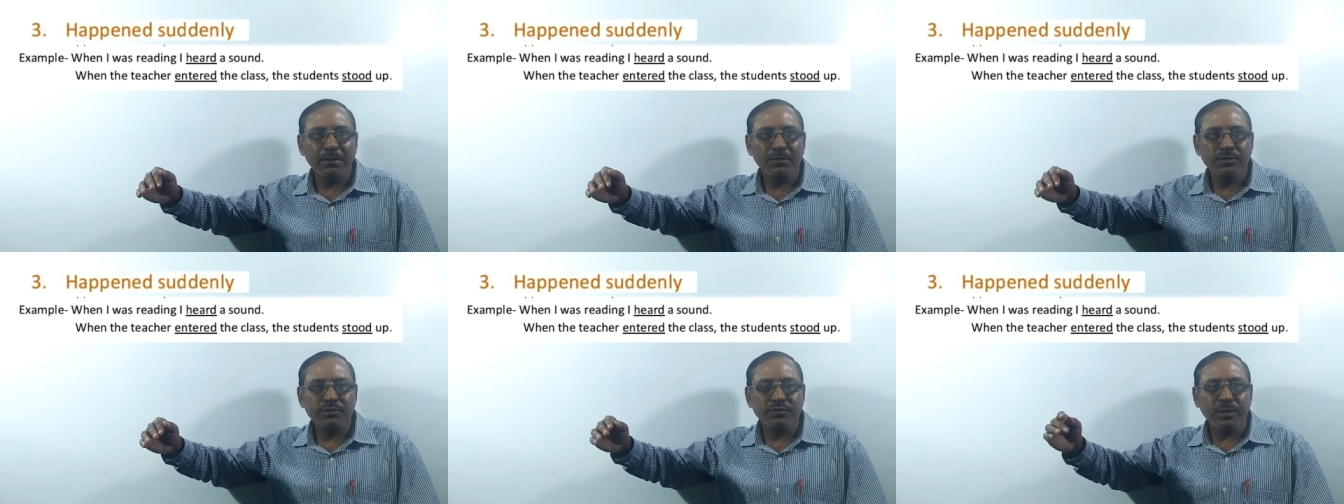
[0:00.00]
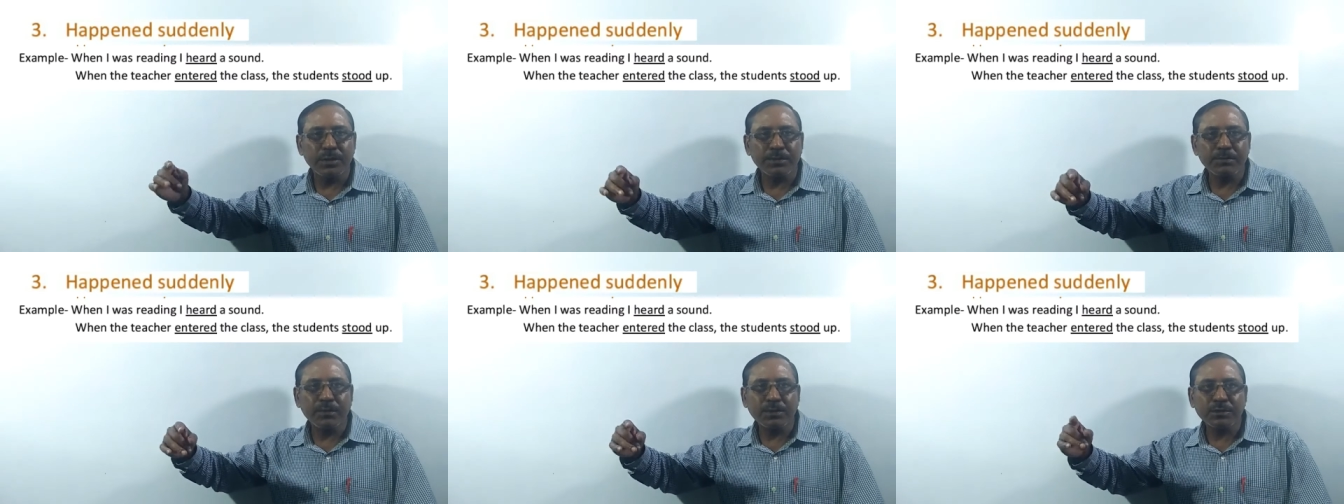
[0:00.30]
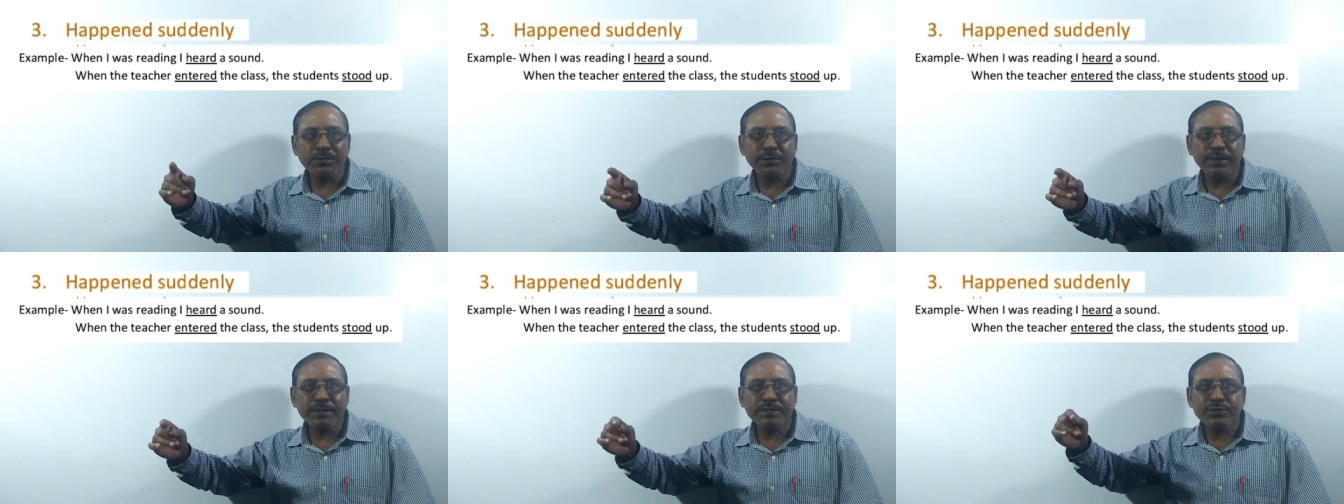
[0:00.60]
So when
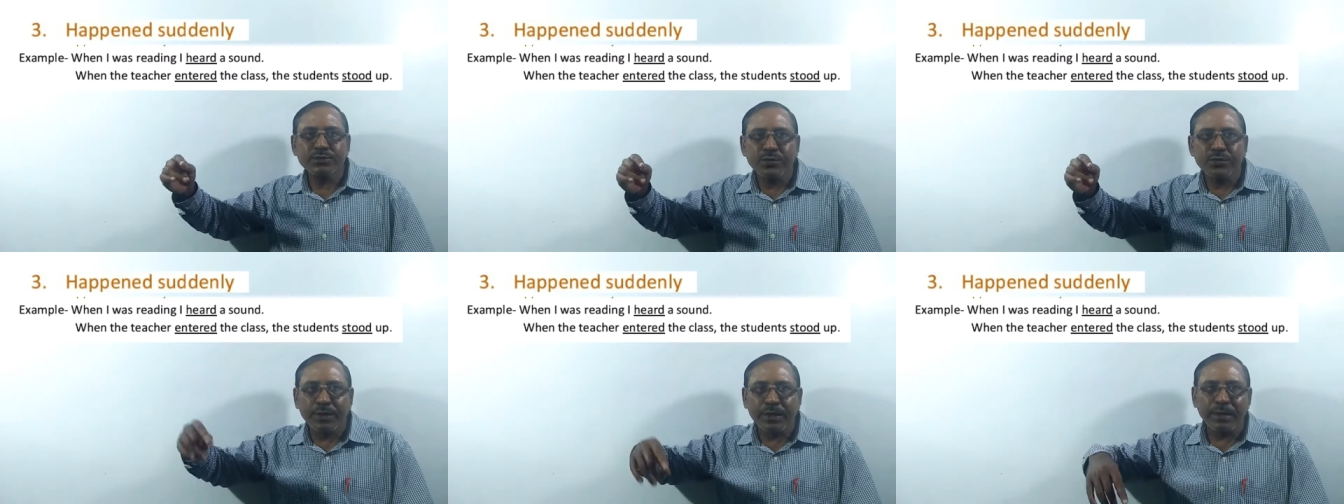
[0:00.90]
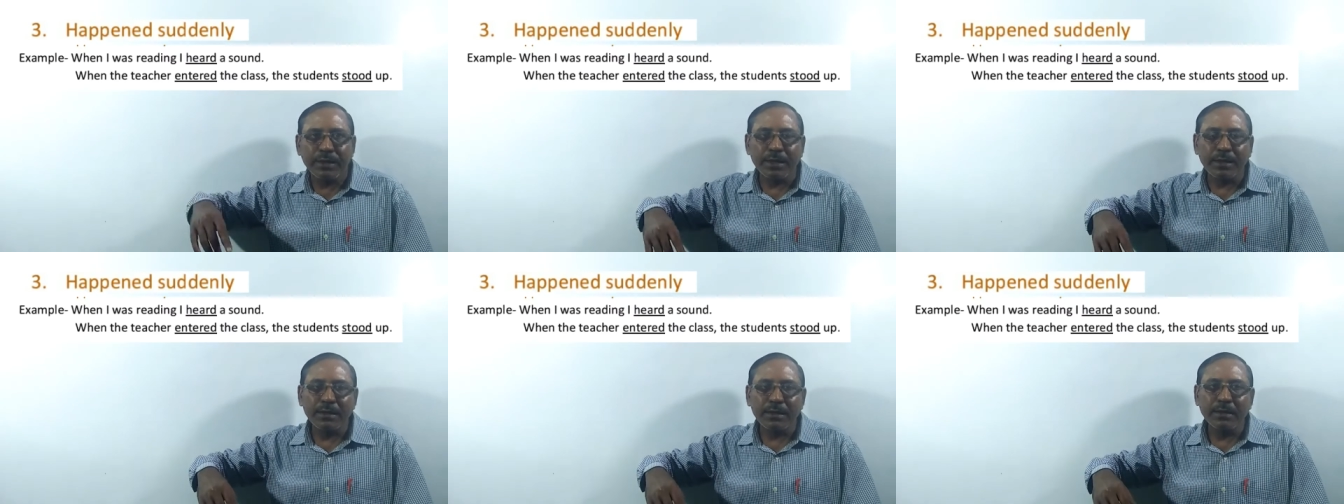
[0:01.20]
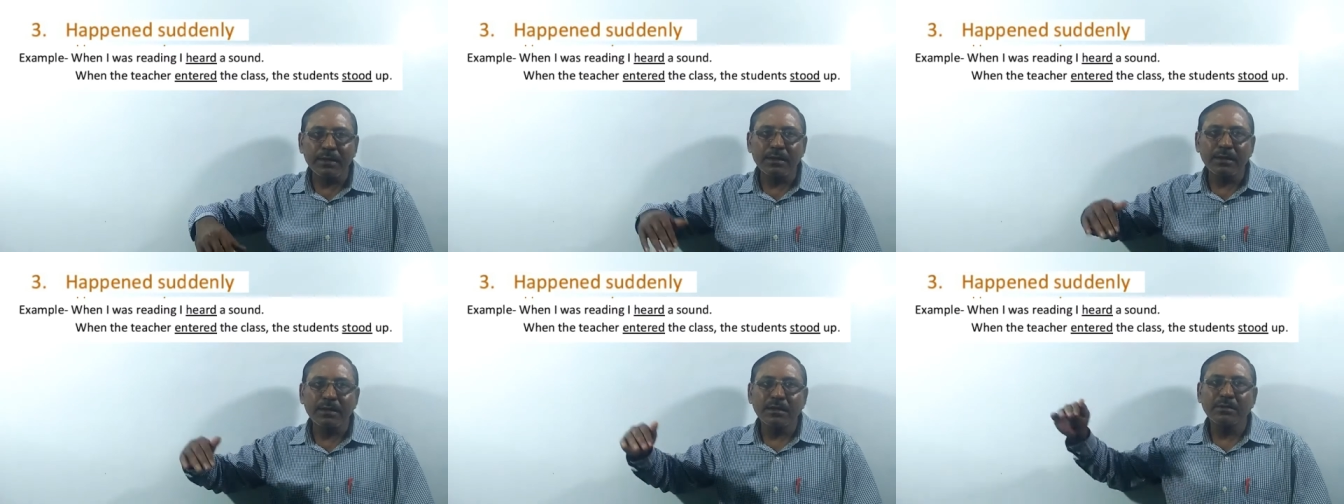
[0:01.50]
mother was cooking,
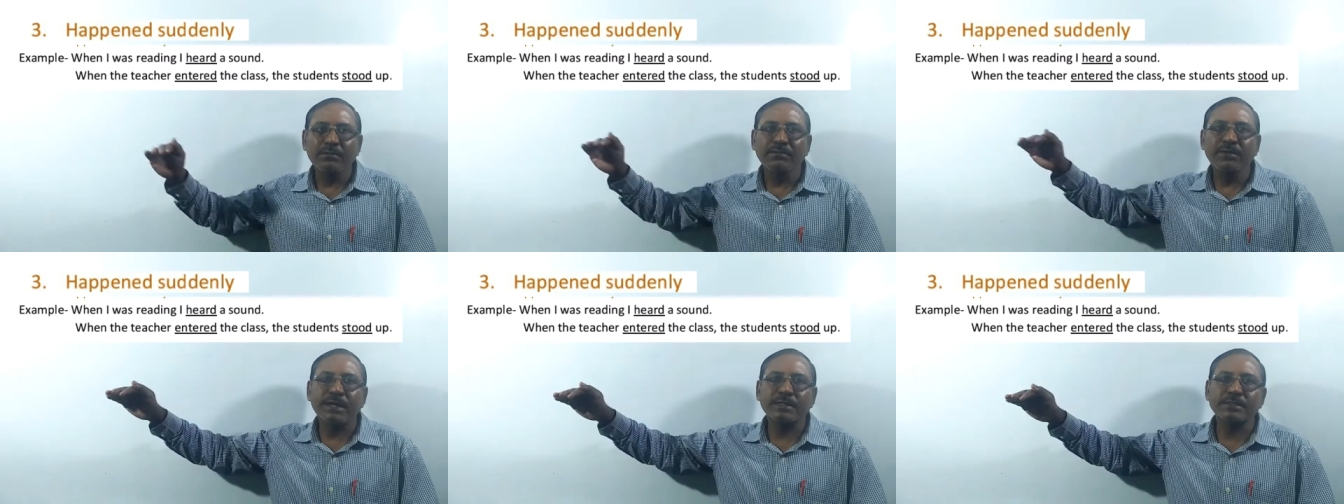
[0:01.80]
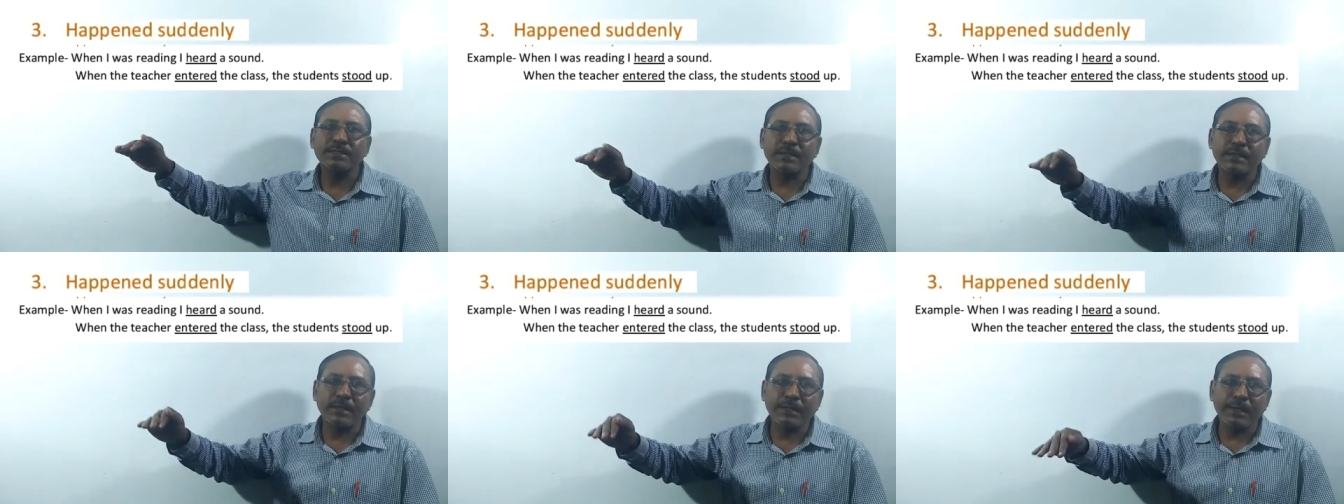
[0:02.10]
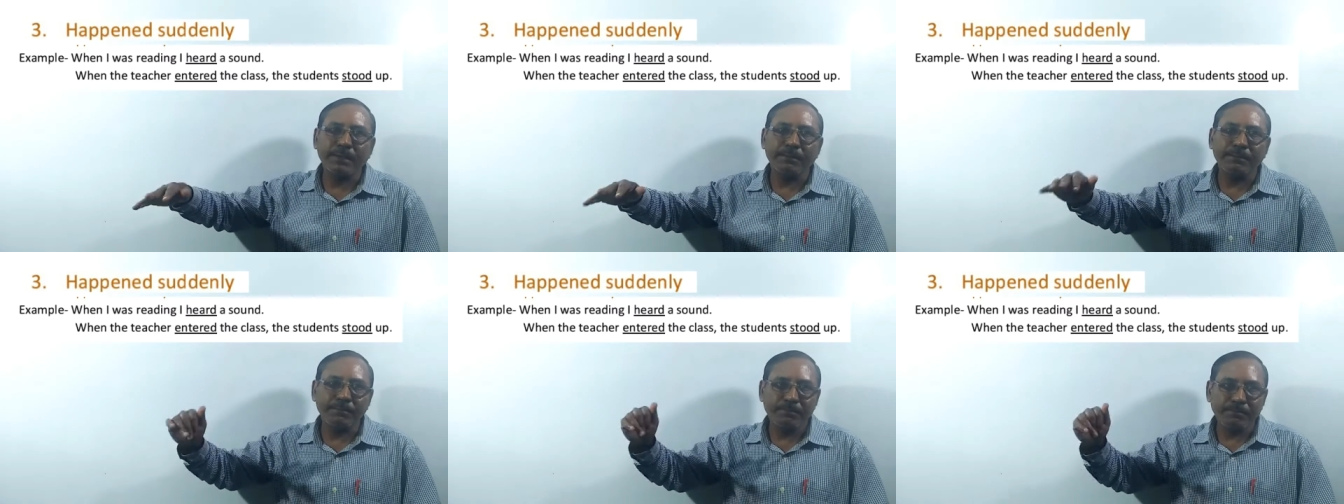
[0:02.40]
father
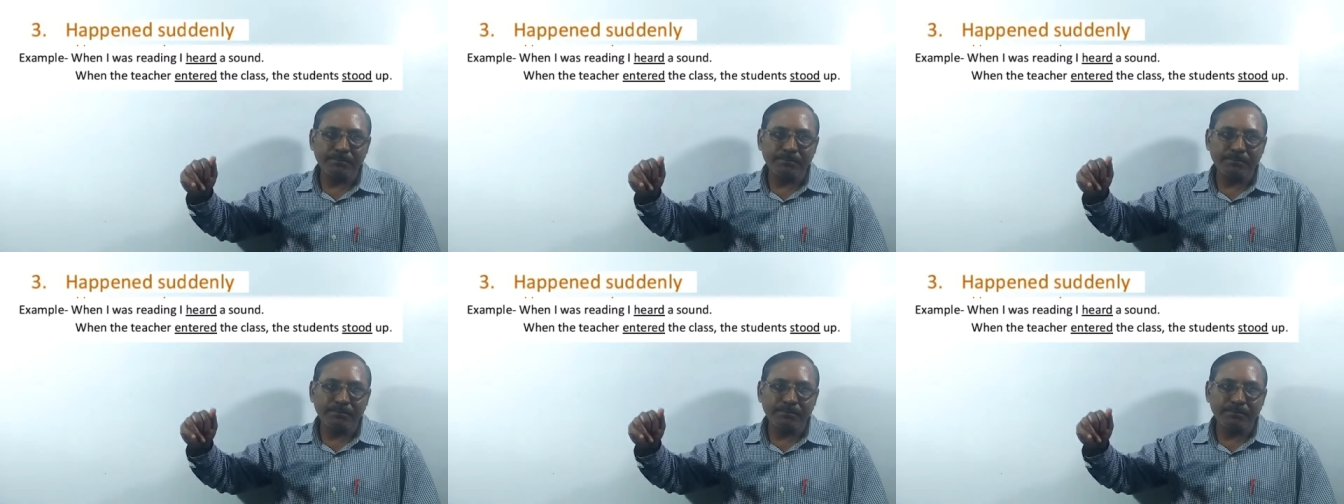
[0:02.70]
came.